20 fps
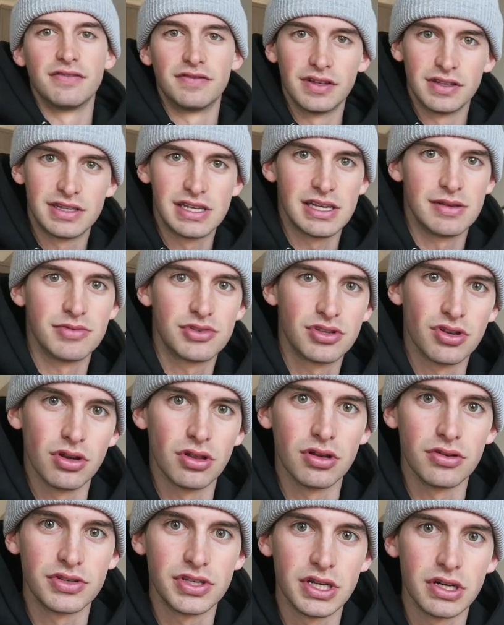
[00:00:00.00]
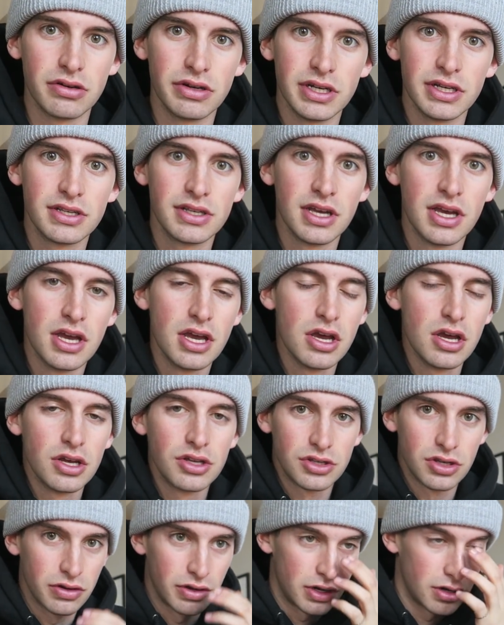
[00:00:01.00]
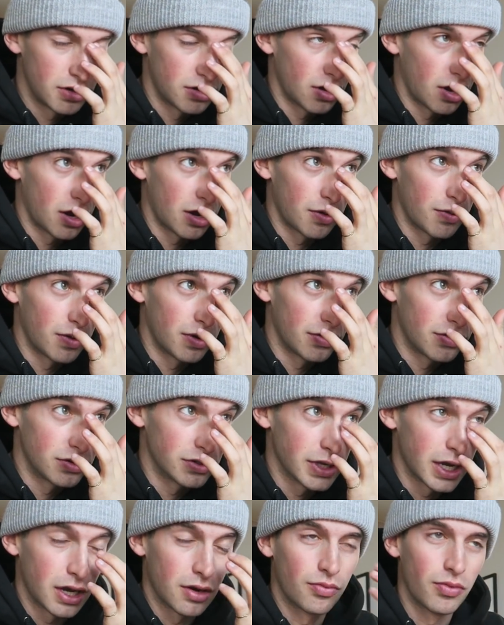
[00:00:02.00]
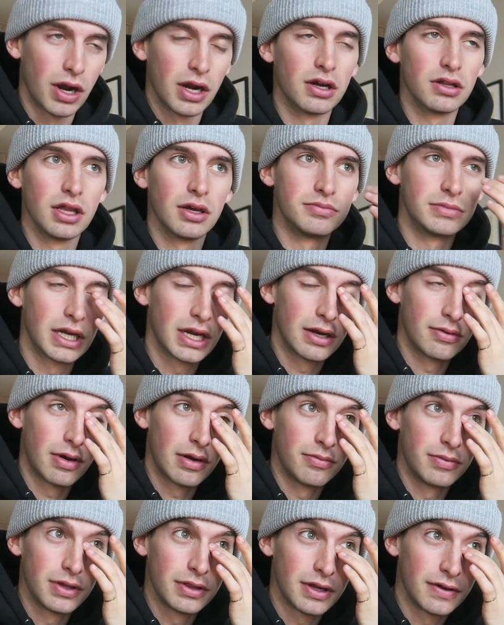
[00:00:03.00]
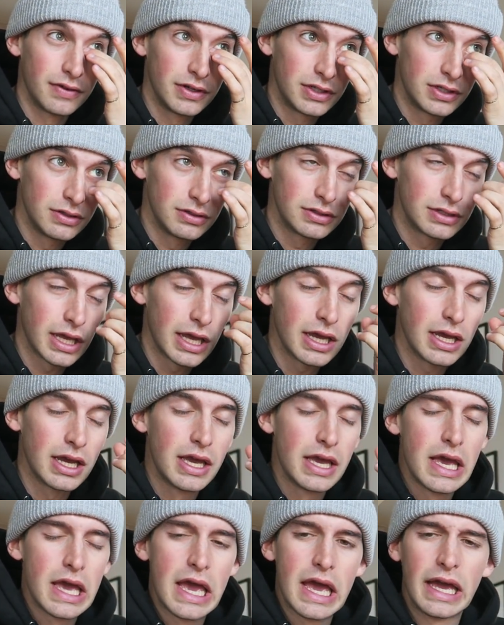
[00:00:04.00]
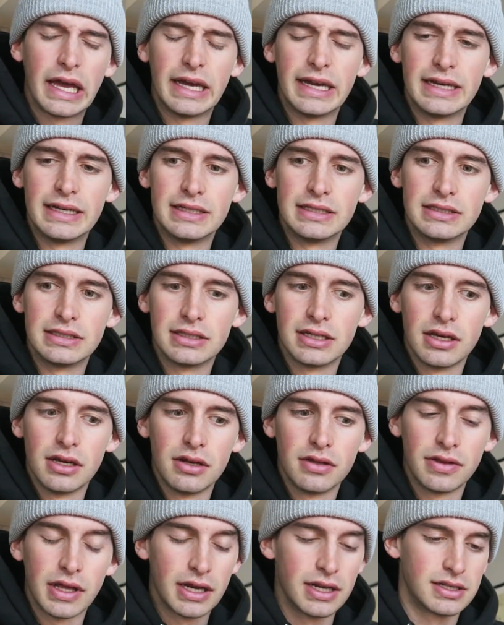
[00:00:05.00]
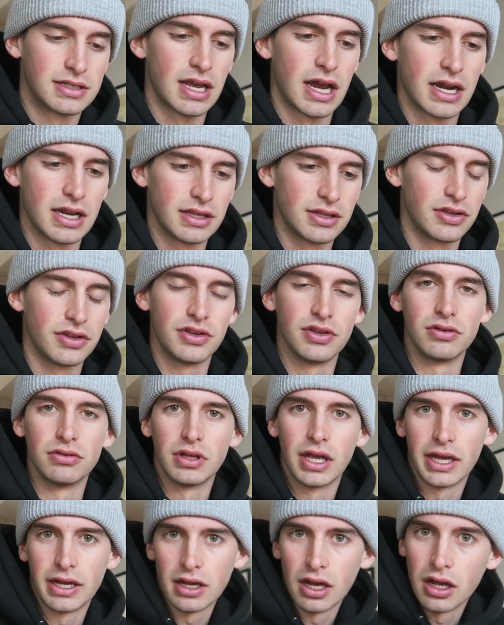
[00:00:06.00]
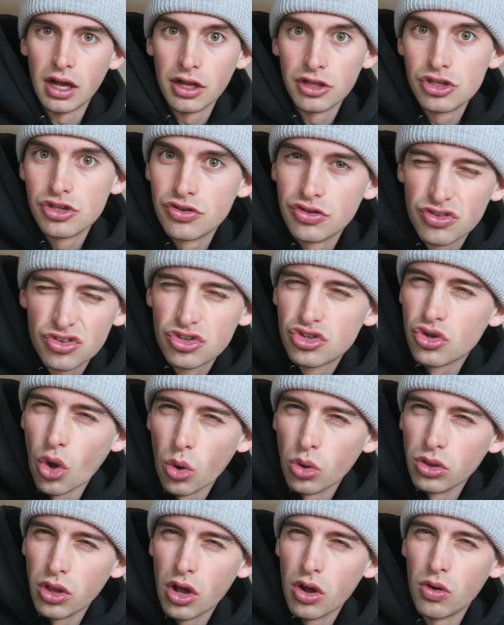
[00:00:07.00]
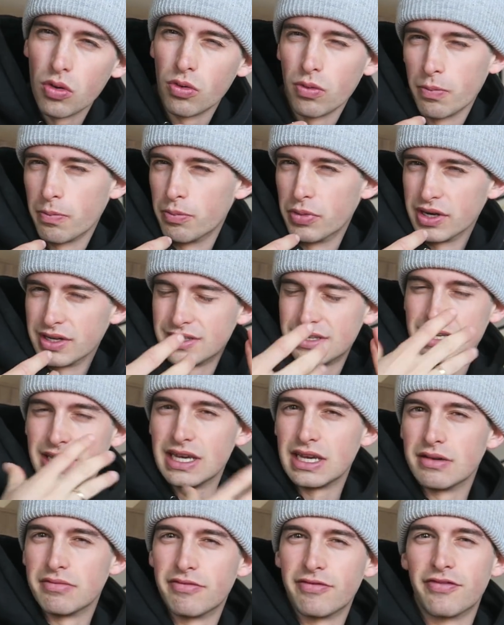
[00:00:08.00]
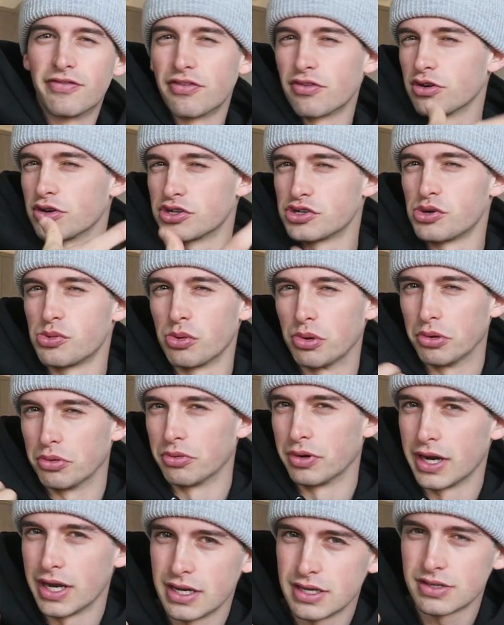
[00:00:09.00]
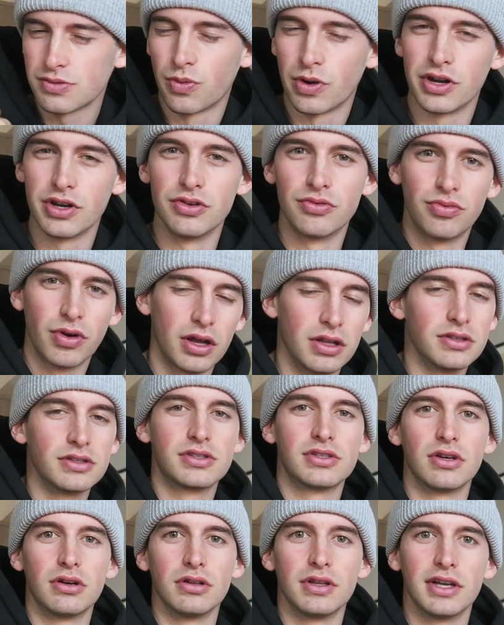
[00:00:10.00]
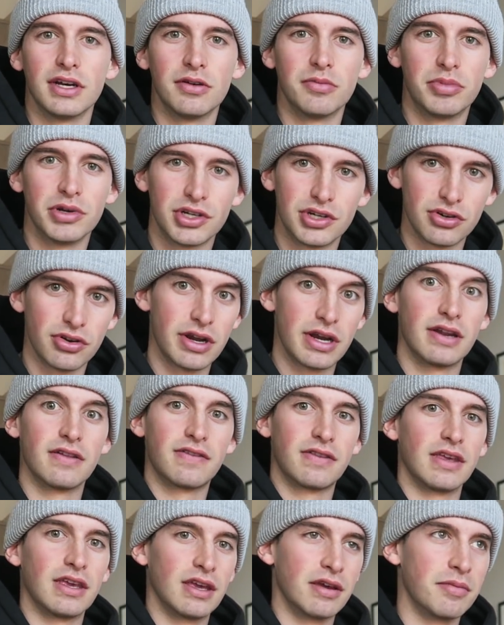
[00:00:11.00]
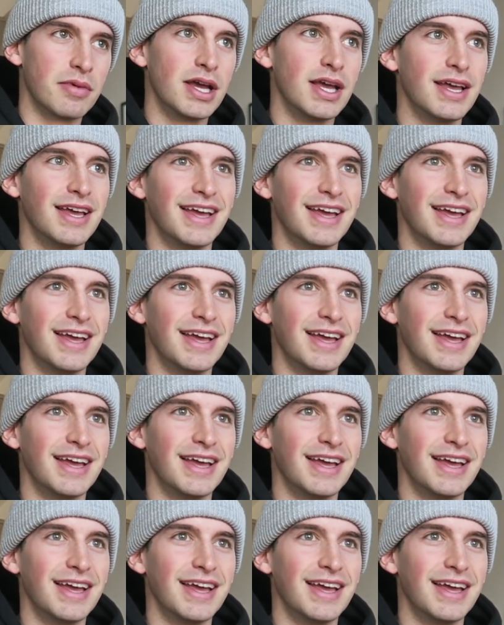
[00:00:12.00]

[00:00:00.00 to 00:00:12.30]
of the team solo series. So here in Ottawa, there's like a run club that I run with every Tuesday, and they decided to do like a solo but team virtual race where you run solo but you're in a team